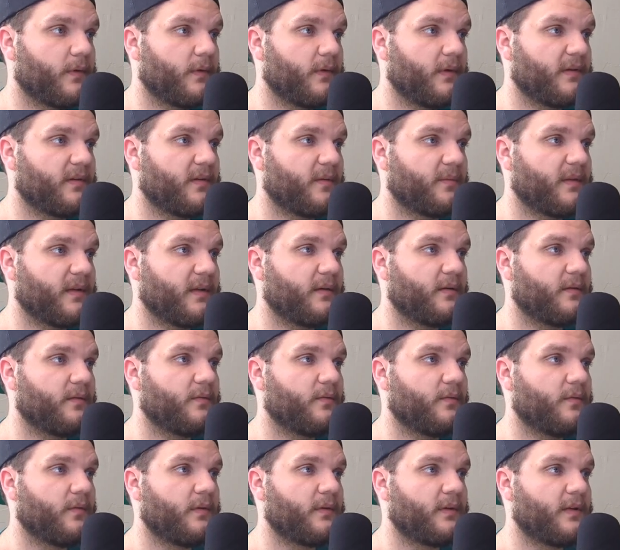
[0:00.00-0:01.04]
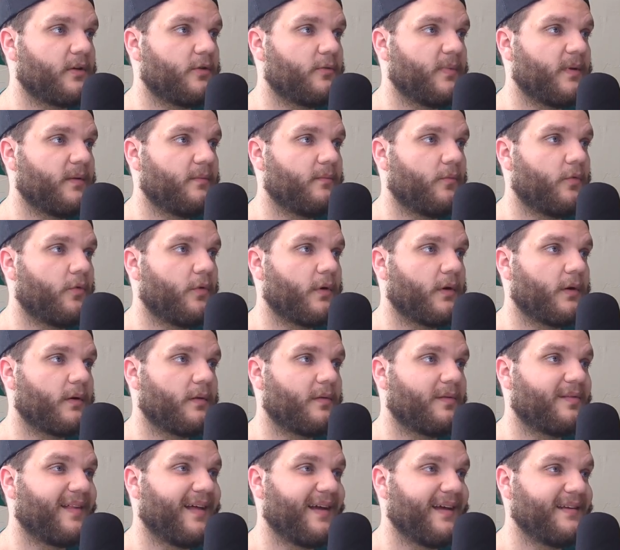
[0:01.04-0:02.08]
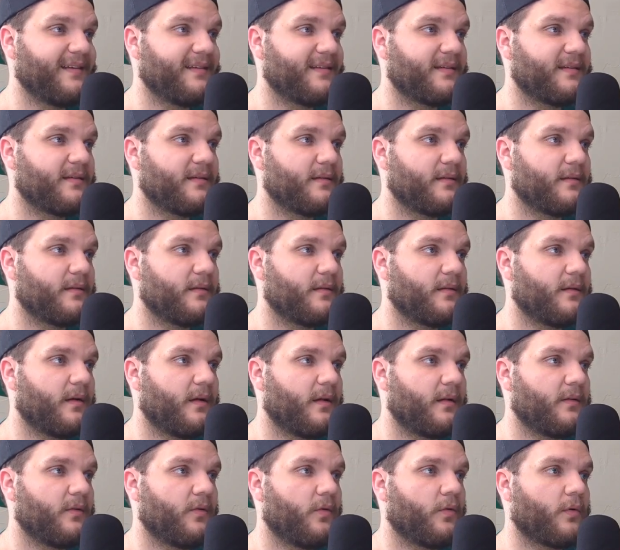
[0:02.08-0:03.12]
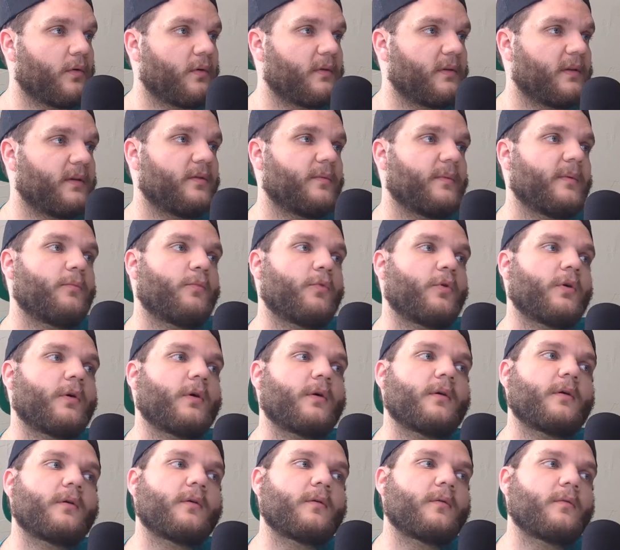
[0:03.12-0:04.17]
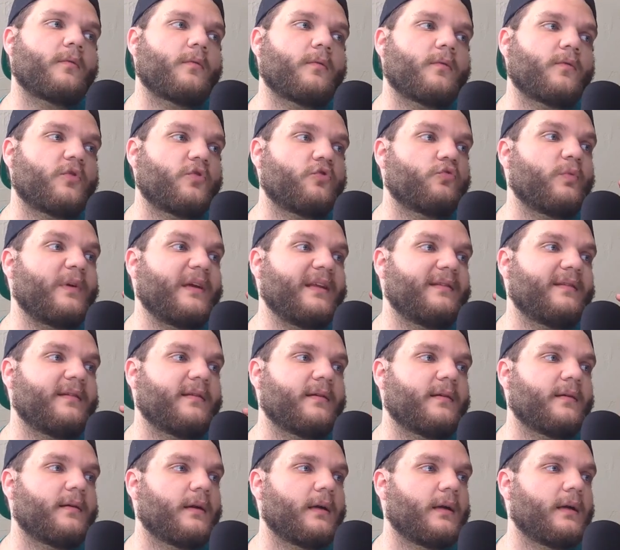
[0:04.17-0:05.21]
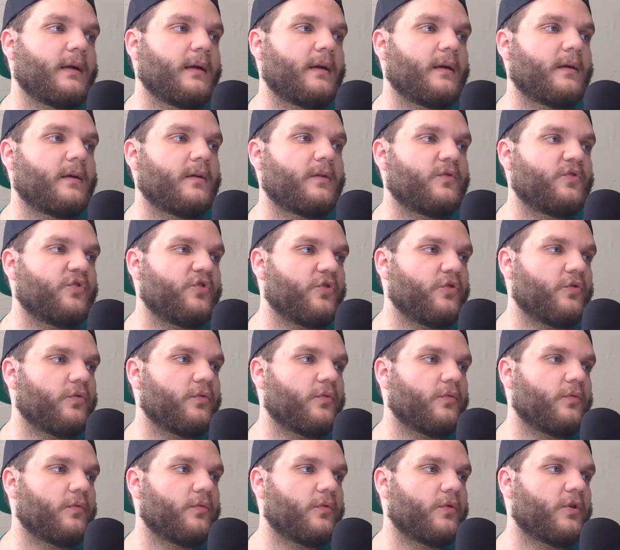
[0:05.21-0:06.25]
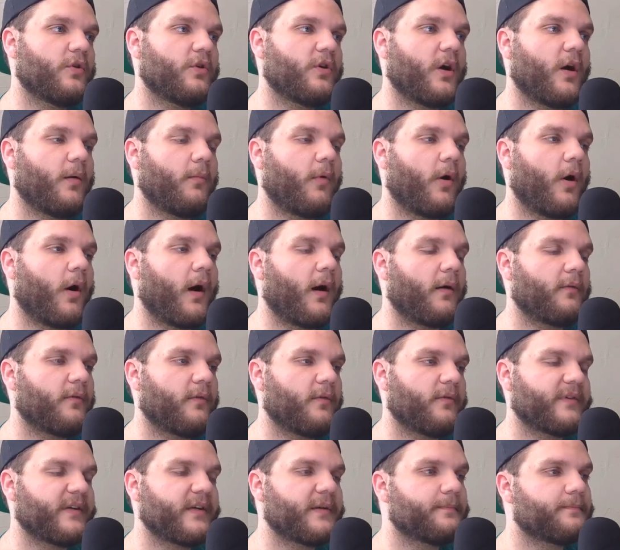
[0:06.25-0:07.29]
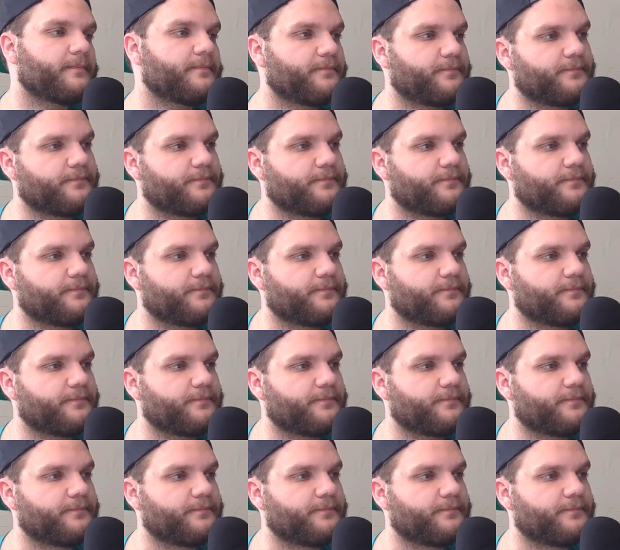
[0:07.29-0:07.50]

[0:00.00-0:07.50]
Like something a little bit more light or a little bit more sweet to come off of it.